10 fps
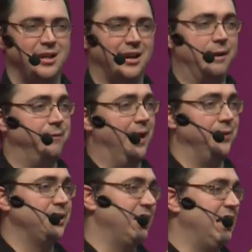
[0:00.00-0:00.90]
I found
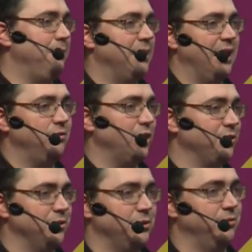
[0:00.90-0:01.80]
the team gave
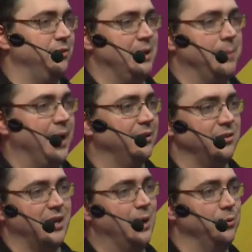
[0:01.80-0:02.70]
just as good feedback as
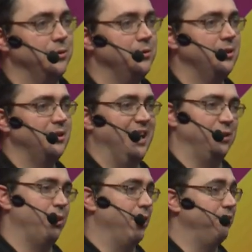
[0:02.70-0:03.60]
I would, and
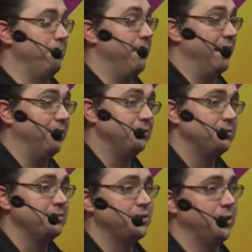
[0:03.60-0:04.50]
quite often better.
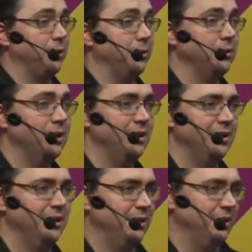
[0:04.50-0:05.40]
So
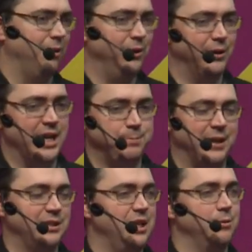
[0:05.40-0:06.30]
a real
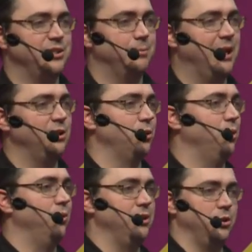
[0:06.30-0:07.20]
aspect here is to make
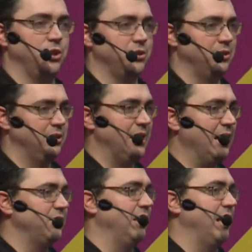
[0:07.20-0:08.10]
sure that you're just
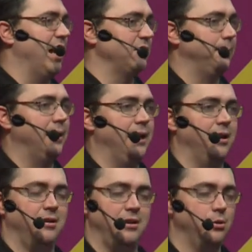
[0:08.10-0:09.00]
testing it as a
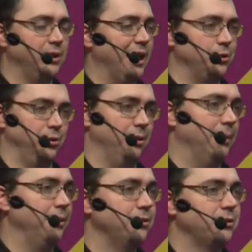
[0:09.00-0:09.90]
player and you'll catch all your
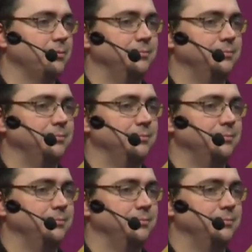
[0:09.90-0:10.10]
bugs.